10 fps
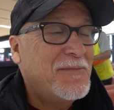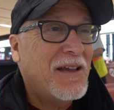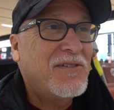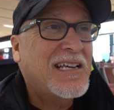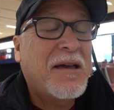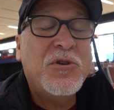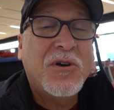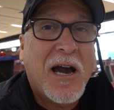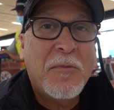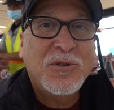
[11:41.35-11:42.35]
Every time you
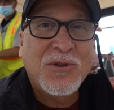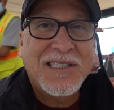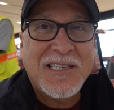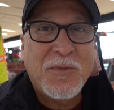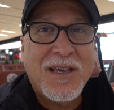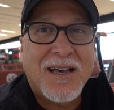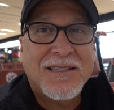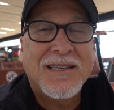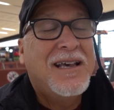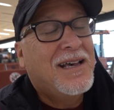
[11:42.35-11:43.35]
come to the
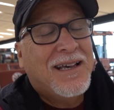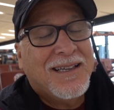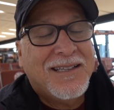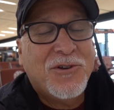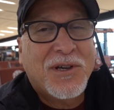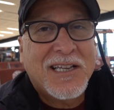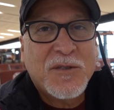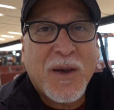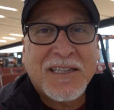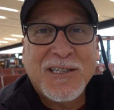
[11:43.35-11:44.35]
CBX, you can
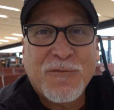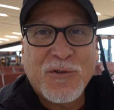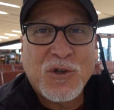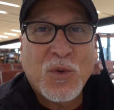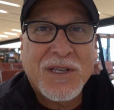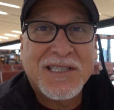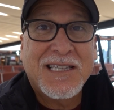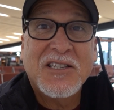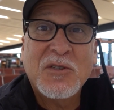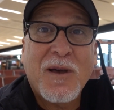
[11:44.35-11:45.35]
expect a different twist.
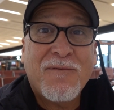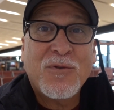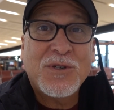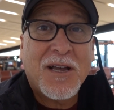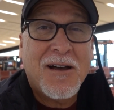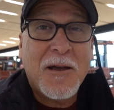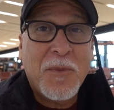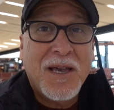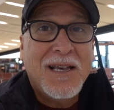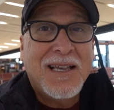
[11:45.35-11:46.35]
This is my first time,
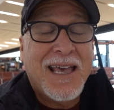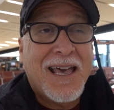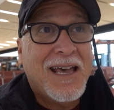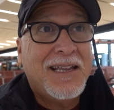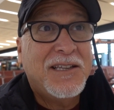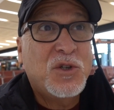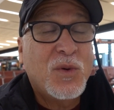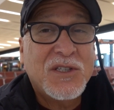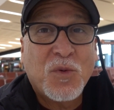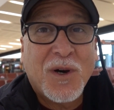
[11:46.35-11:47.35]
and the
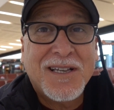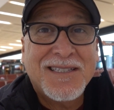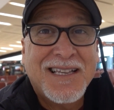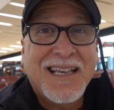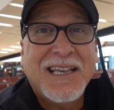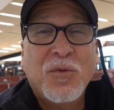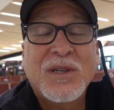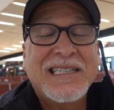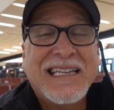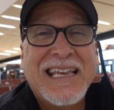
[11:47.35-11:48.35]
twist was, it
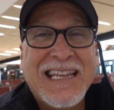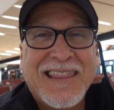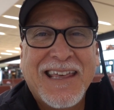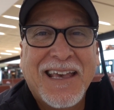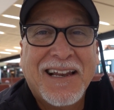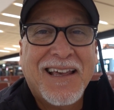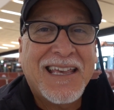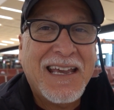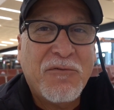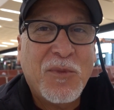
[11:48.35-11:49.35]
wasn't anything
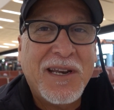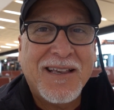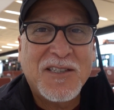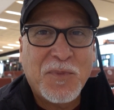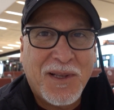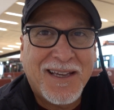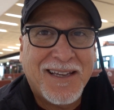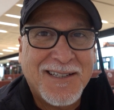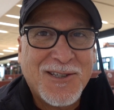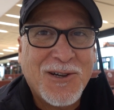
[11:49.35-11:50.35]
like everybody
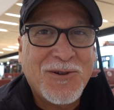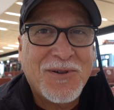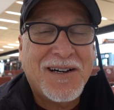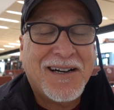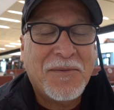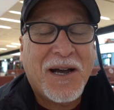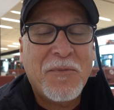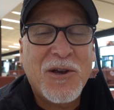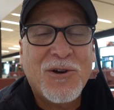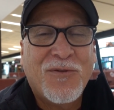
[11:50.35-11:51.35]
explained. So I'm
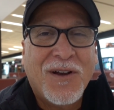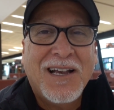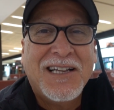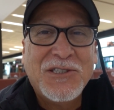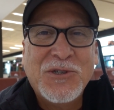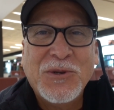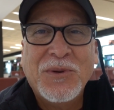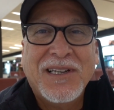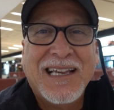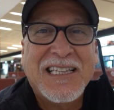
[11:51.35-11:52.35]
here
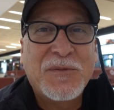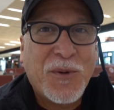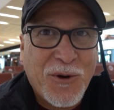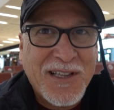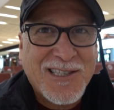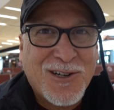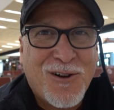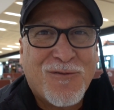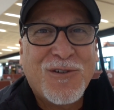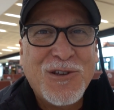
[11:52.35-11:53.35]
to experience it
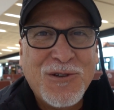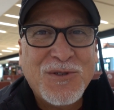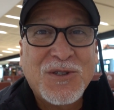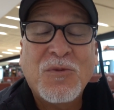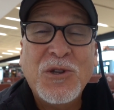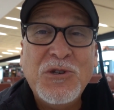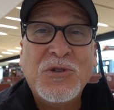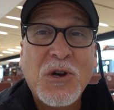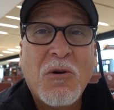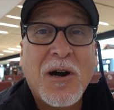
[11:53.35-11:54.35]
all for you, so when you
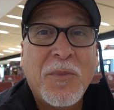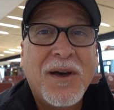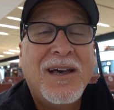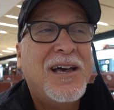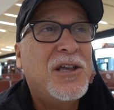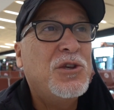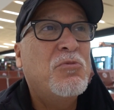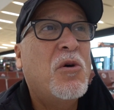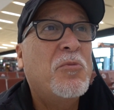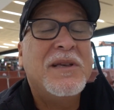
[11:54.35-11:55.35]
show up, you
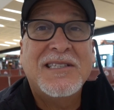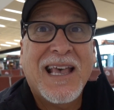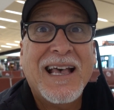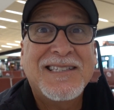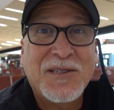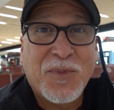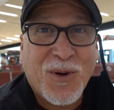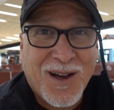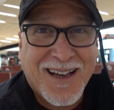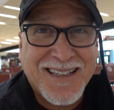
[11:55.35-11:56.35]
won't be as
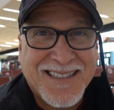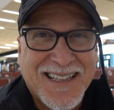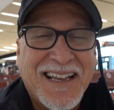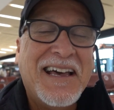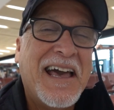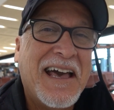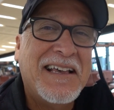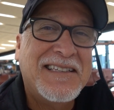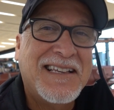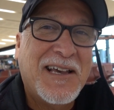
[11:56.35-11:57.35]
surprised
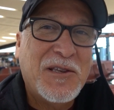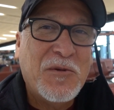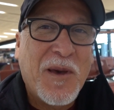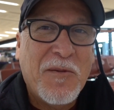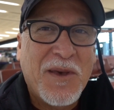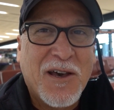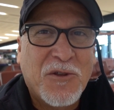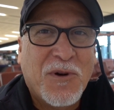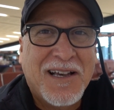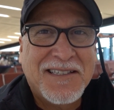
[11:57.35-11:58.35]
as you may be
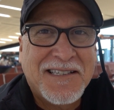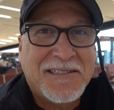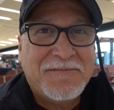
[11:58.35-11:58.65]
otherwise.